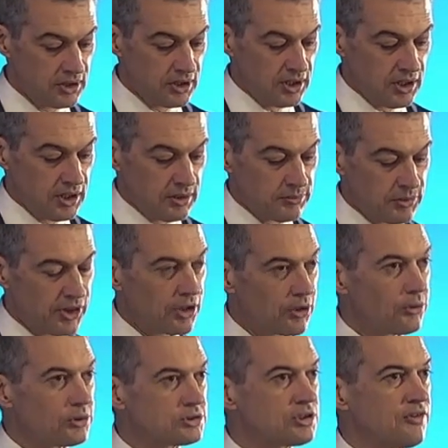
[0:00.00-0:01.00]
but they
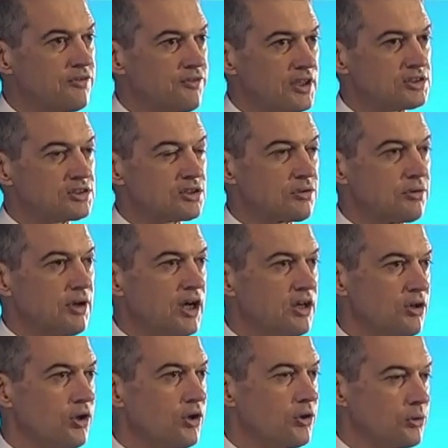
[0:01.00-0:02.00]
also face great
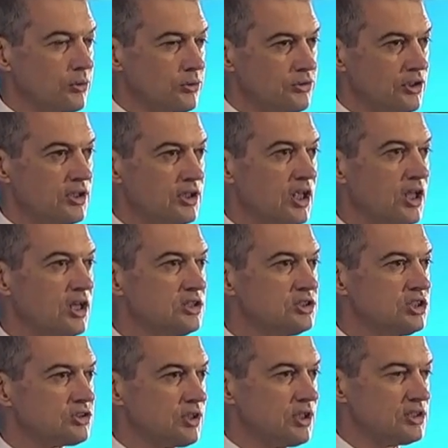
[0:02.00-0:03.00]
hurdles in the energy
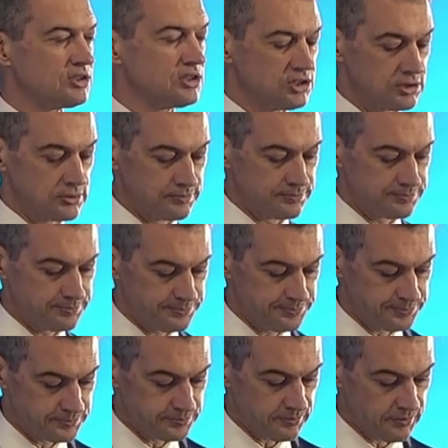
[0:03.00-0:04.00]
transition.
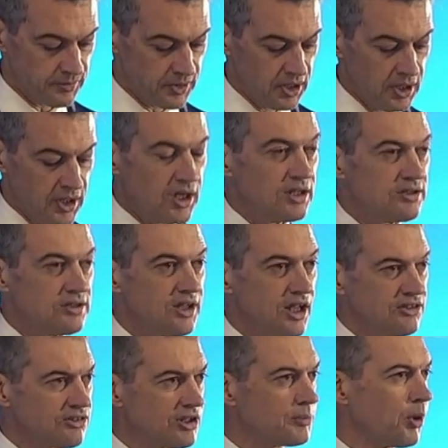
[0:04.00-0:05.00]

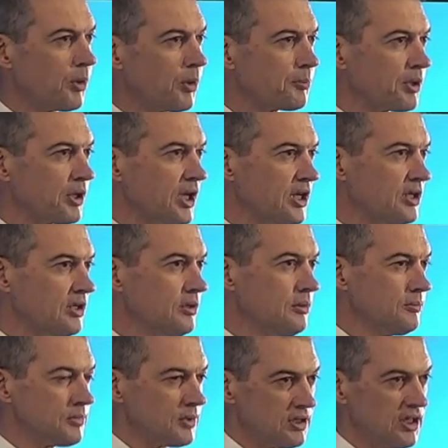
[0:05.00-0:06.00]
Densely populated
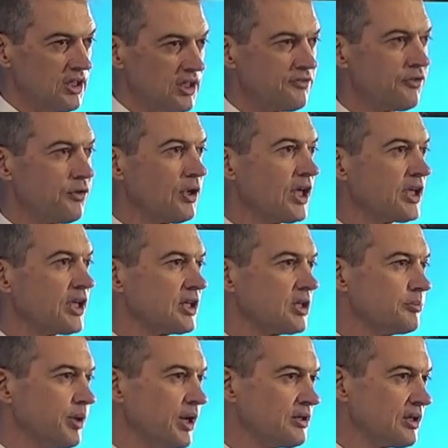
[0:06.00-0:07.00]
and therefore lacking
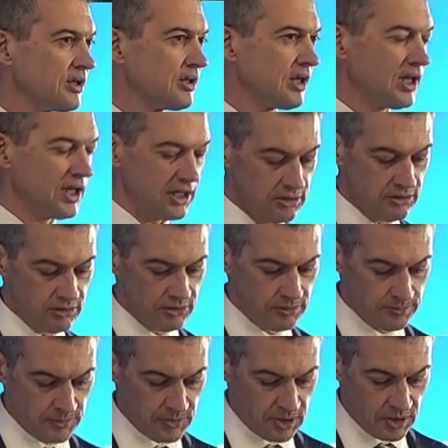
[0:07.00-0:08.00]
abundant land,
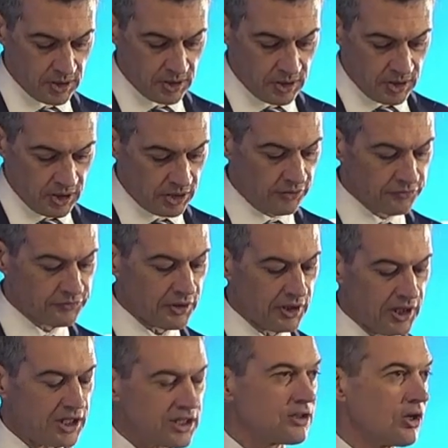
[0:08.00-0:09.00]
and often
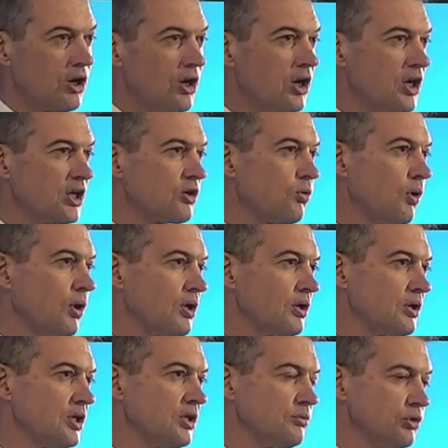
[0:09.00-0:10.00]
lacking the high
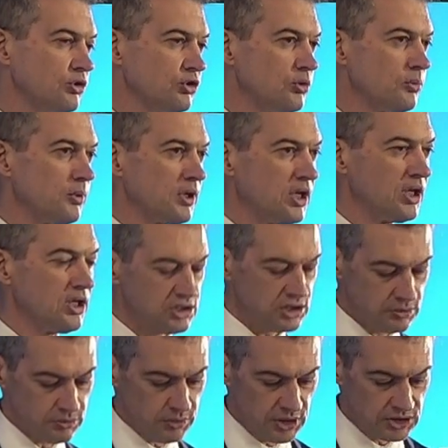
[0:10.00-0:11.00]
quality renewable energy
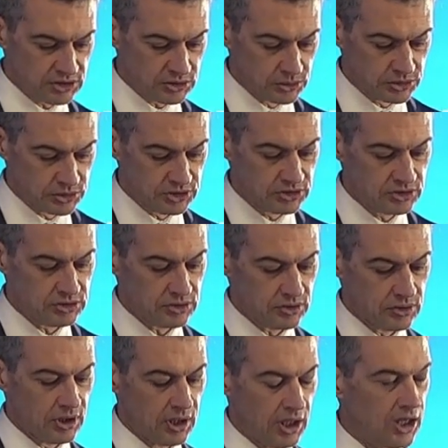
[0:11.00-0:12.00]
resources
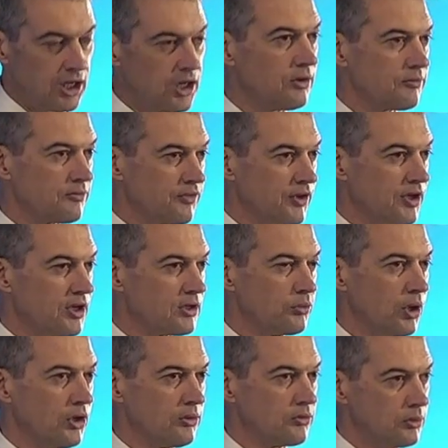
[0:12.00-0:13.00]
found in
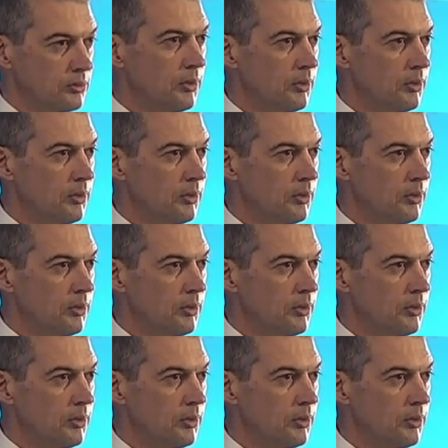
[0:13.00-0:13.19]
more remote